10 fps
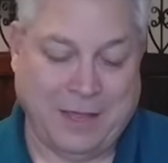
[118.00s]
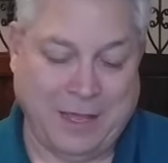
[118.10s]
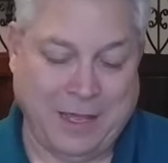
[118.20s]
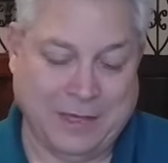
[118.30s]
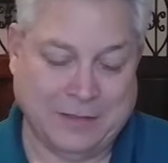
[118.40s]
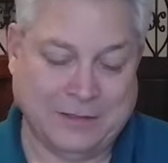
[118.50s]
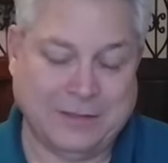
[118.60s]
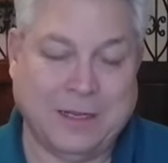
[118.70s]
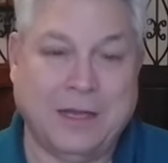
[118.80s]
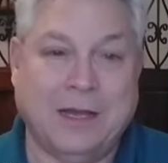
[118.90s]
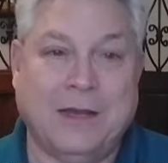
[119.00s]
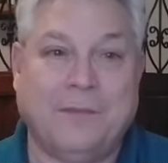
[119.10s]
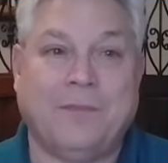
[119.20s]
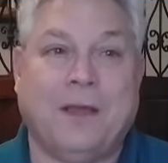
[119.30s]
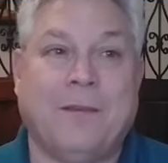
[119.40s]
And
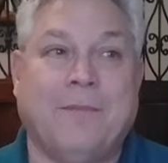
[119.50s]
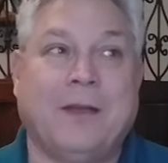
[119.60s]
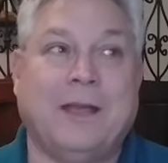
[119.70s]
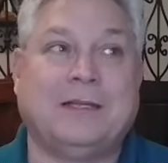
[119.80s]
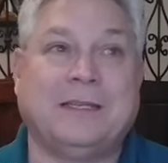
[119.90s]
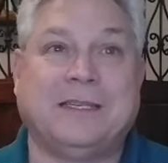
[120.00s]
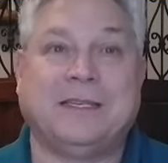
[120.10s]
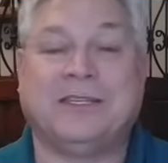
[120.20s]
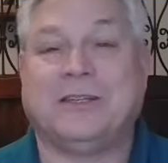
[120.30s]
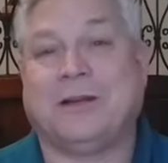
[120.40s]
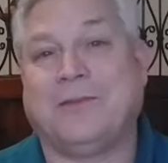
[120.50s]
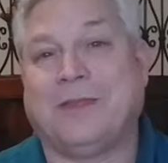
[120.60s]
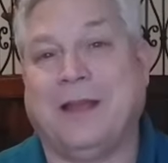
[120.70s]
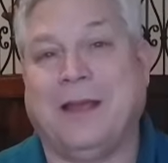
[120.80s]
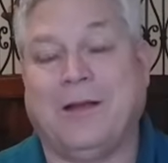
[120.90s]
um, she said she talked
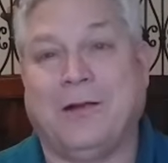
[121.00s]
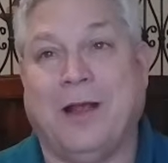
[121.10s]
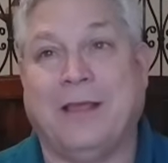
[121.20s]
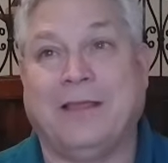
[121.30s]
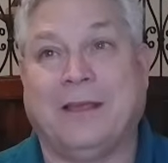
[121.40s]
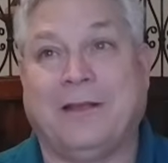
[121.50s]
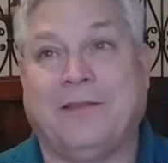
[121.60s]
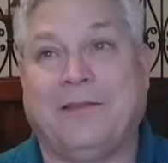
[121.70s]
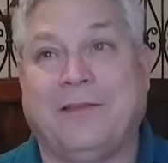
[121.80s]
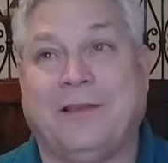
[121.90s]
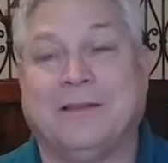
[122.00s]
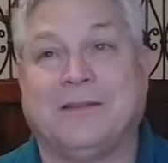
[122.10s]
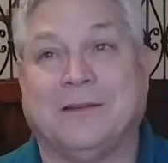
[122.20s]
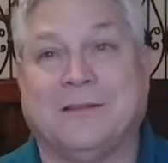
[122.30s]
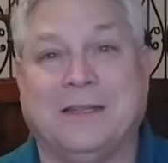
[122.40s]
with an, her ethics
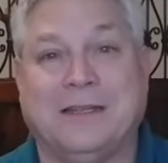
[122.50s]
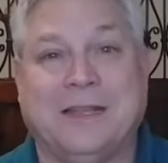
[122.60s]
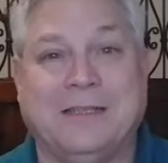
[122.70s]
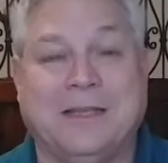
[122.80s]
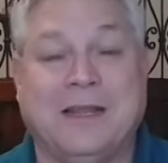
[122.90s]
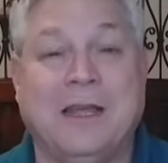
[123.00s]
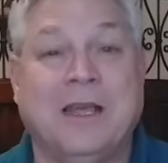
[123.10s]
consultant, and they said